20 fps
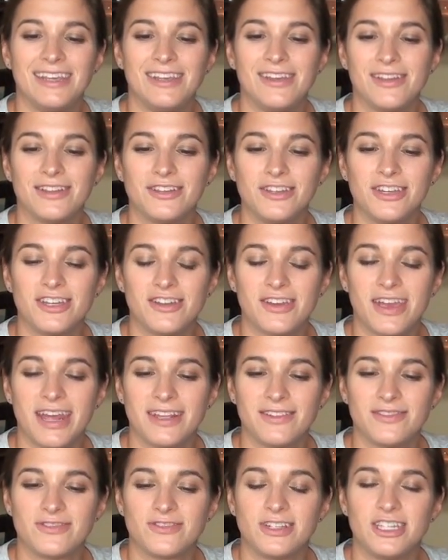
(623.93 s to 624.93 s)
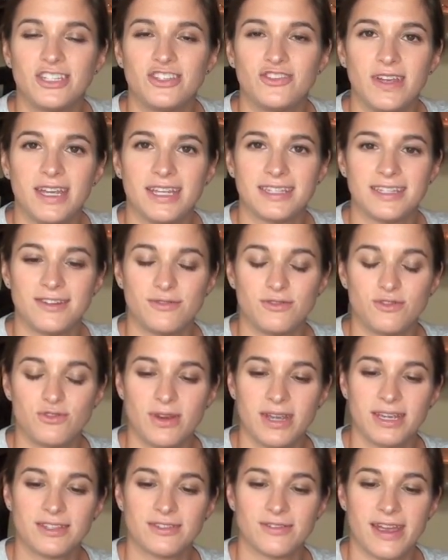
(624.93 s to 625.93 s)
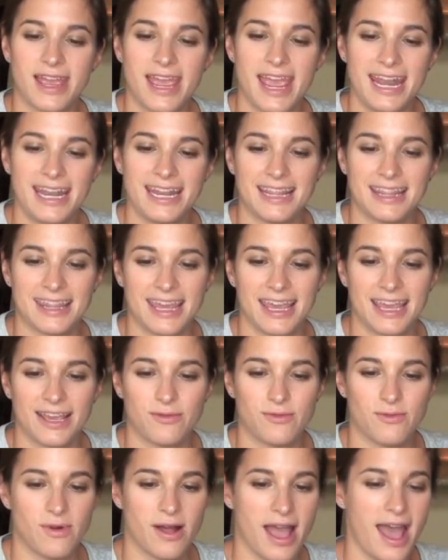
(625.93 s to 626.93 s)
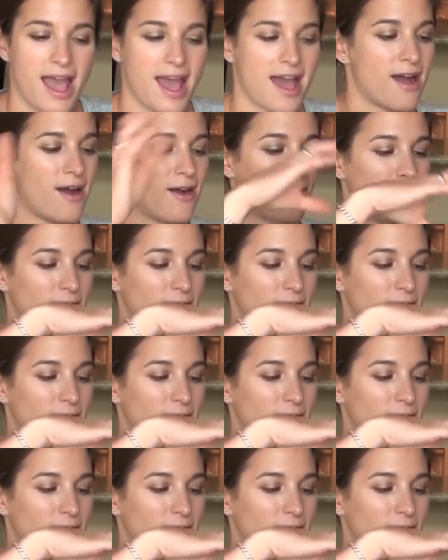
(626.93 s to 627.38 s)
You can look, you're getting free treats, no tricks or anything. Wow.